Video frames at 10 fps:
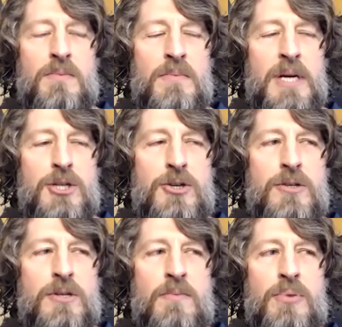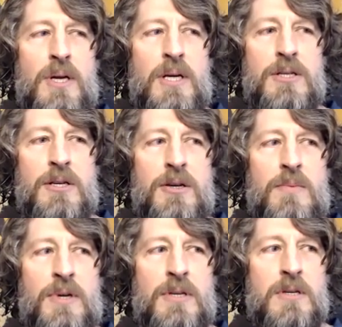measures in place in your
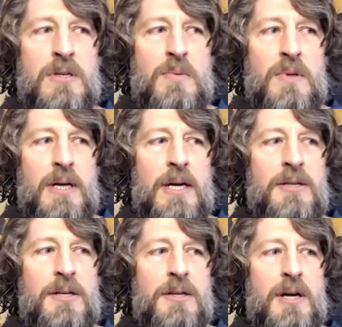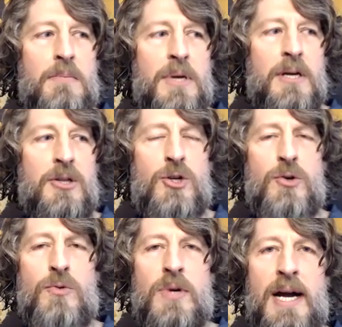business plan to not be
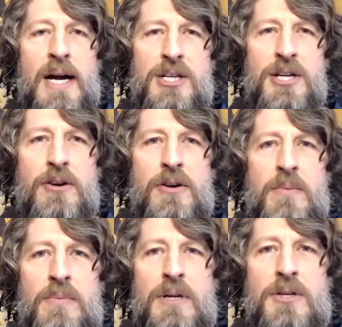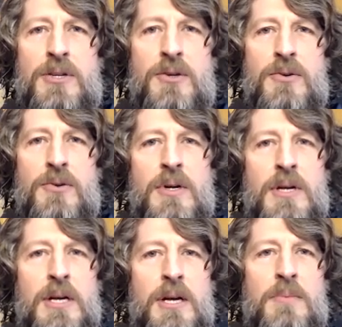too reactionary, but to
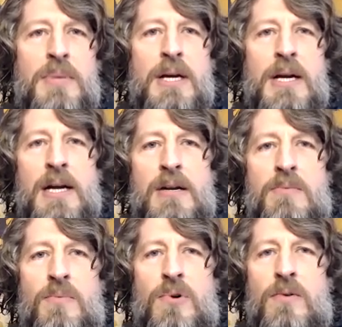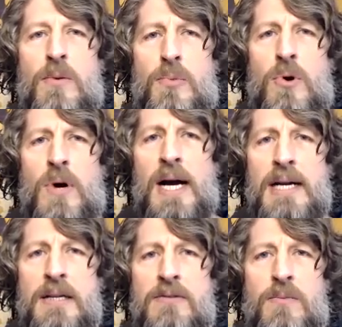be kind of pro
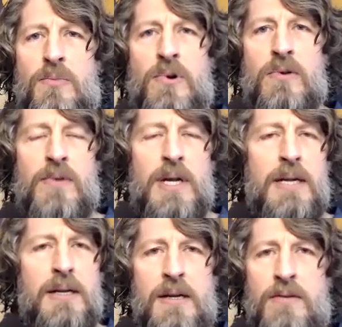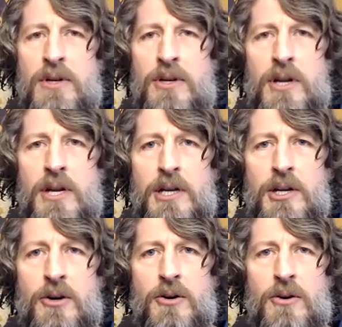proactive and preventative in, in
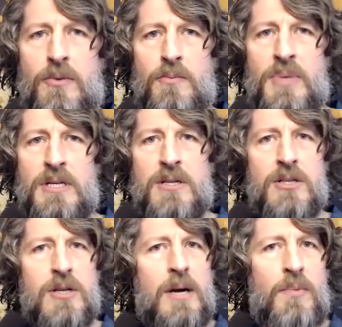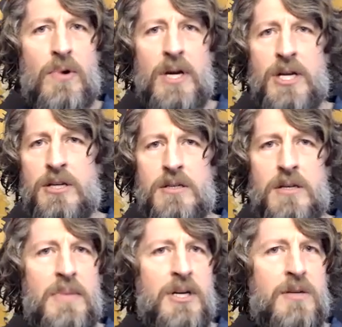your business operations
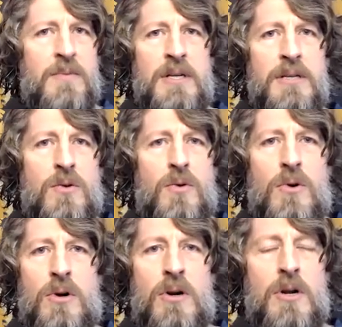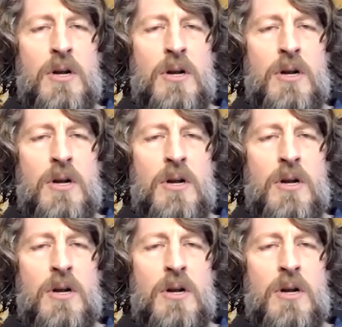and measurements, or